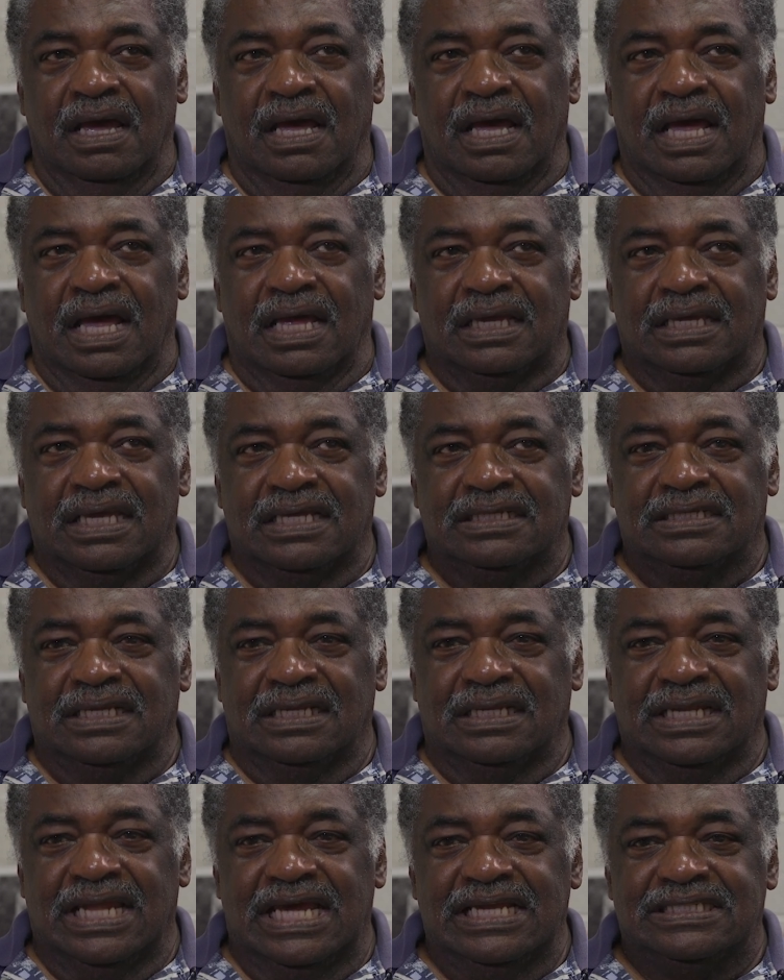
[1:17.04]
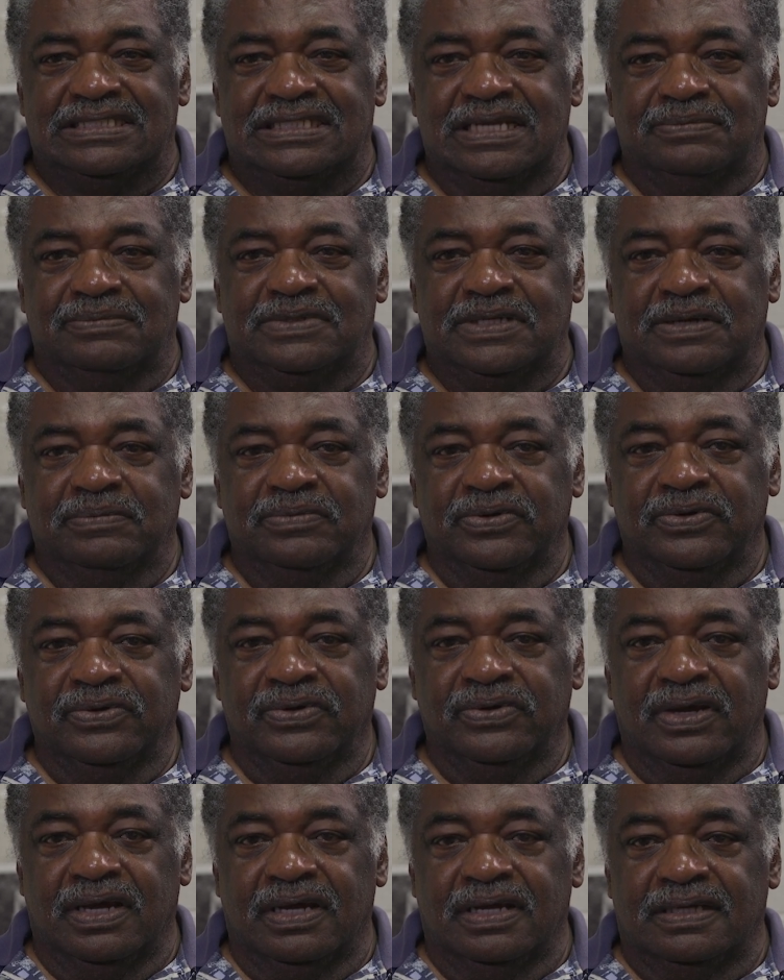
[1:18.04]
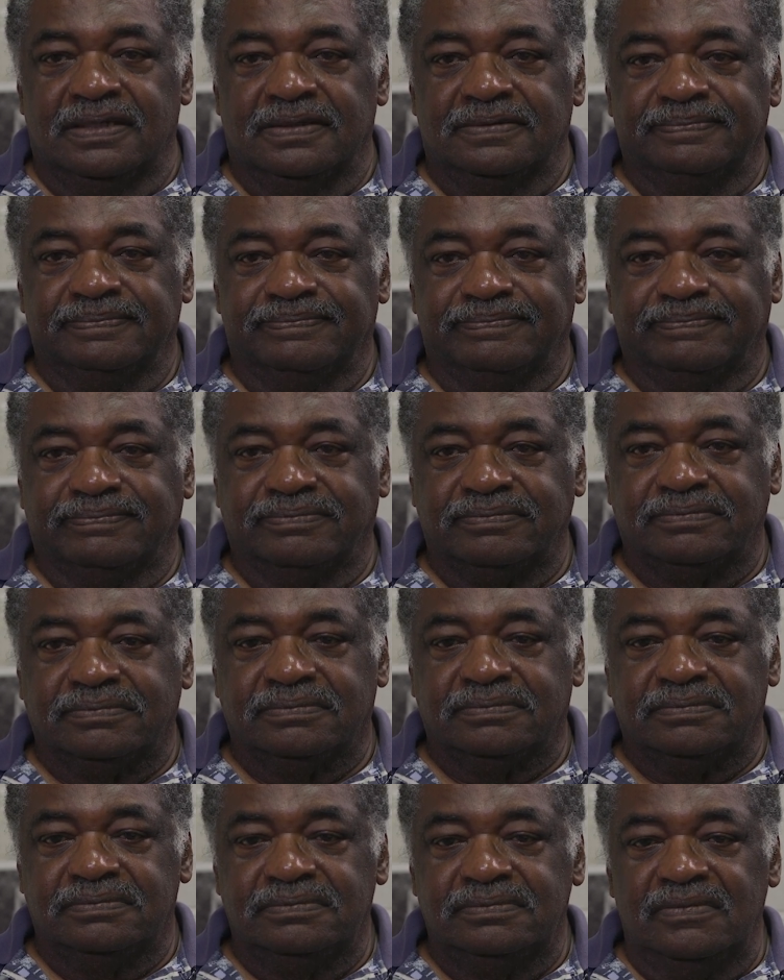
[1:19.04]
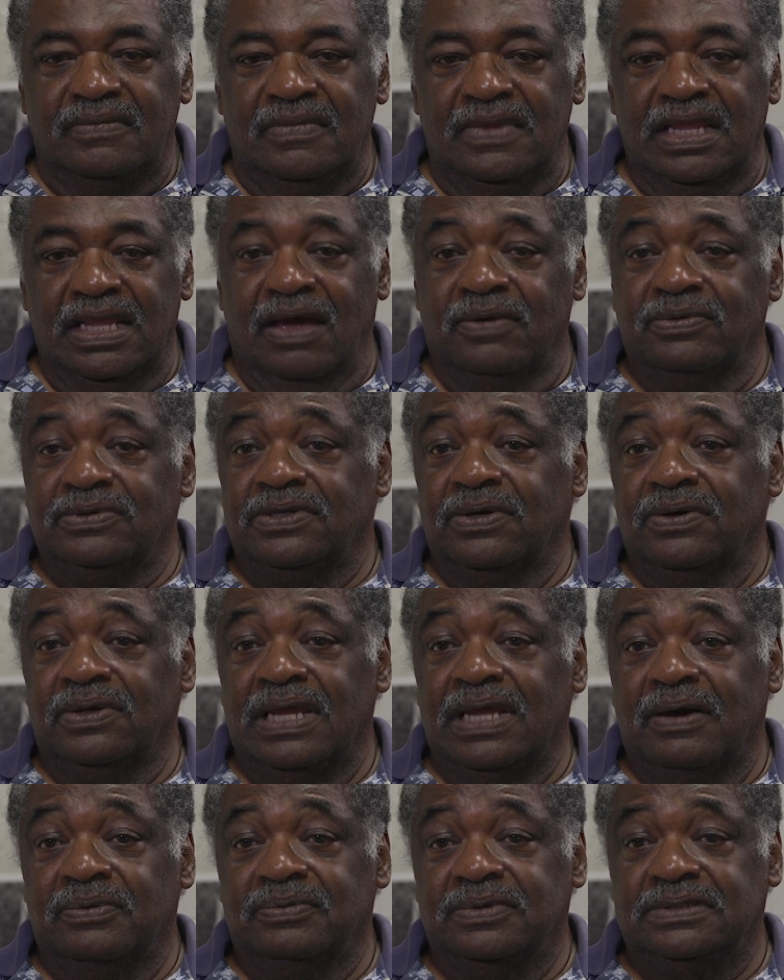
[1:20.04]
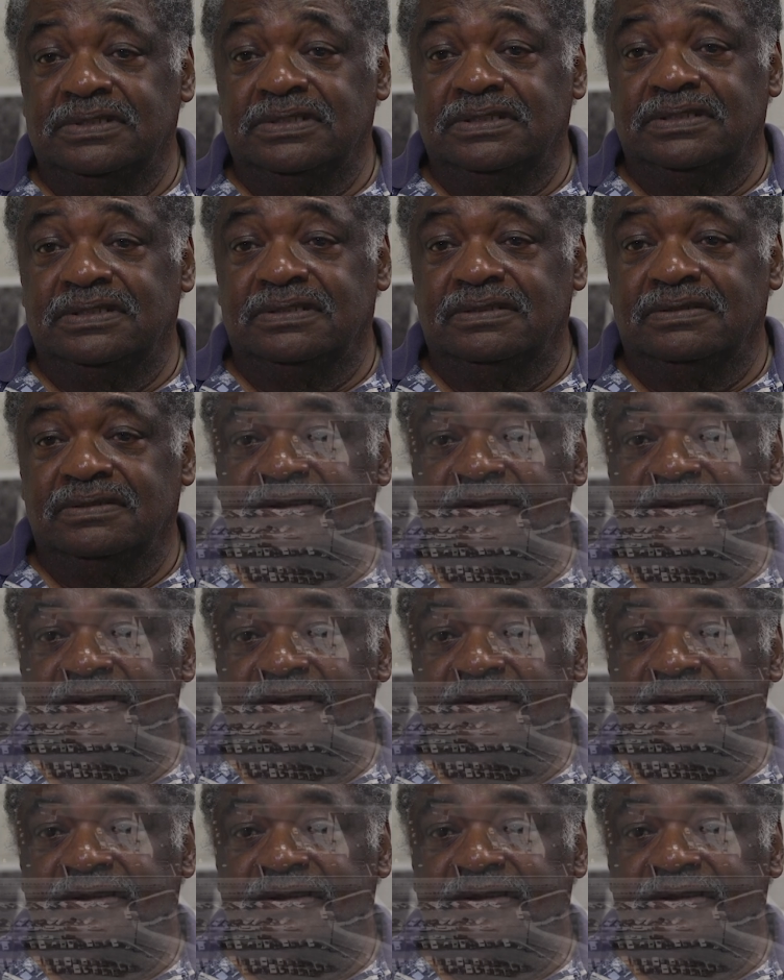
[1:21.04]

I guess late September, I was told I was